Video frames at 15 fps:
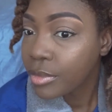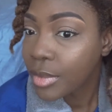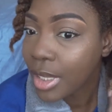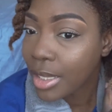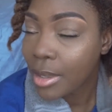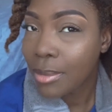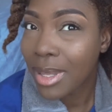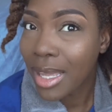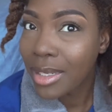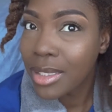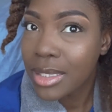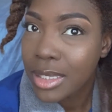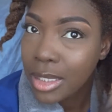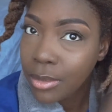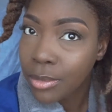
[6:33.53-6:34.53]
And I'm kind
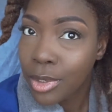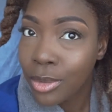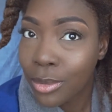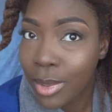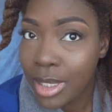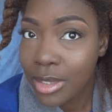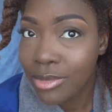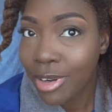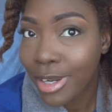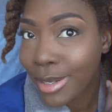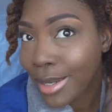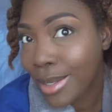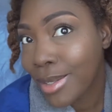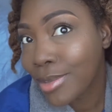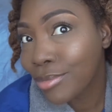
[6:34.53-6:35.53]
of team no waste right
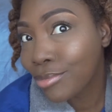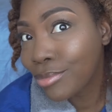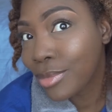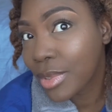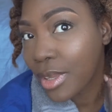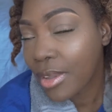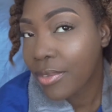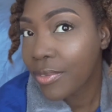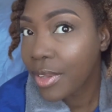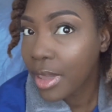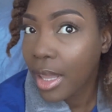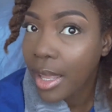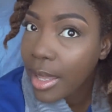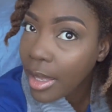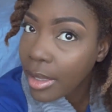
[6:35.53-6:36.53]
now, so I feel
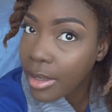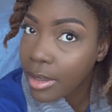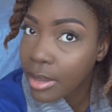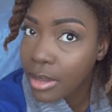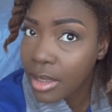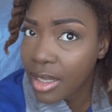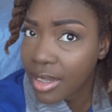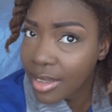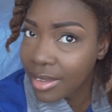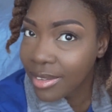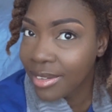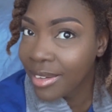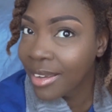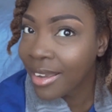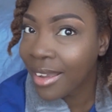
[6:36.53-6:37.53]
like
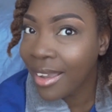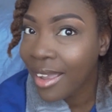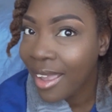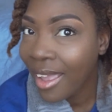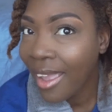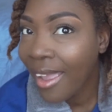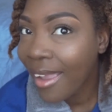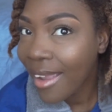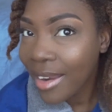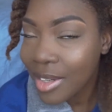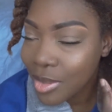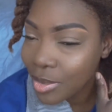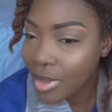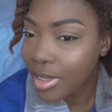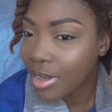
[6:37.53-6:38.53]
I
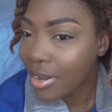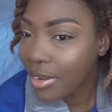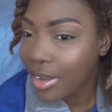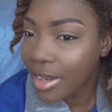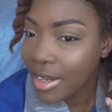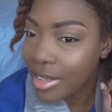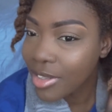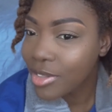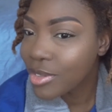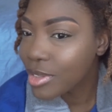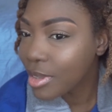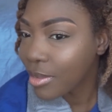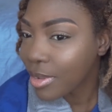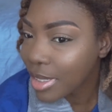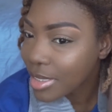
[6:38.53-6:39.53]
just want to go ahead and use
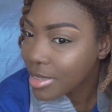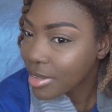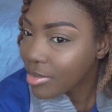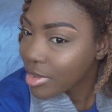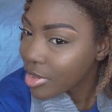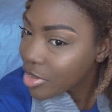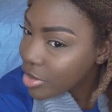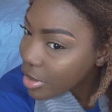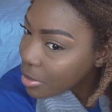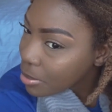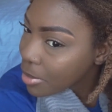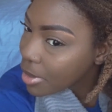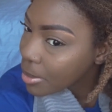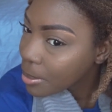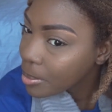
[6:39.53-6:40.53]
the rest of the
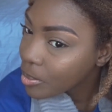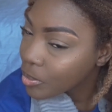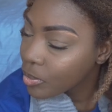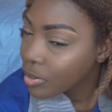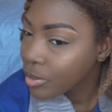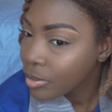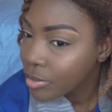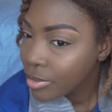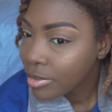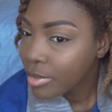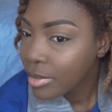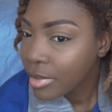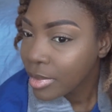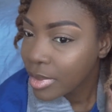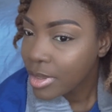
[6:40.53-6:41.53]
treatment
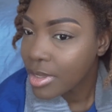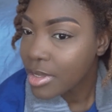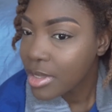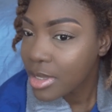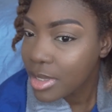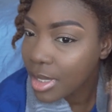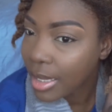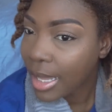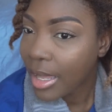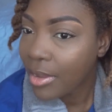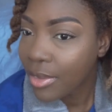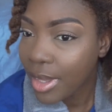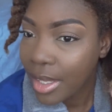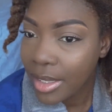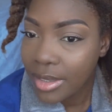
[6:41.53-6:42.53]
and just allow
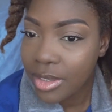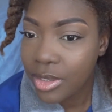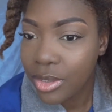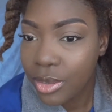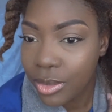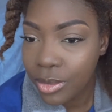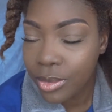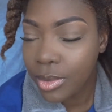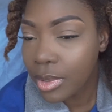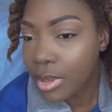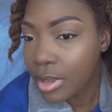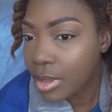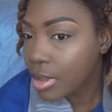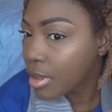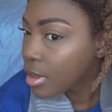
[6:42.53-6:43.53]
that to
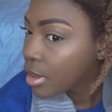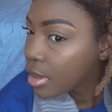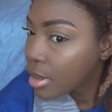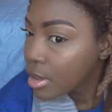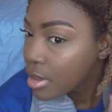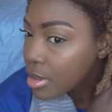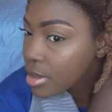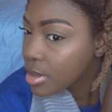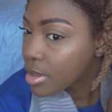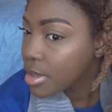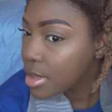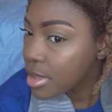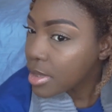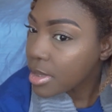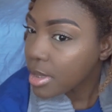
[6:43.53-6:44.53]

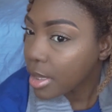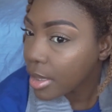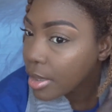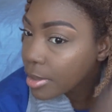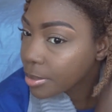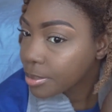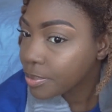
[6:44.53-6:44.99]
sit.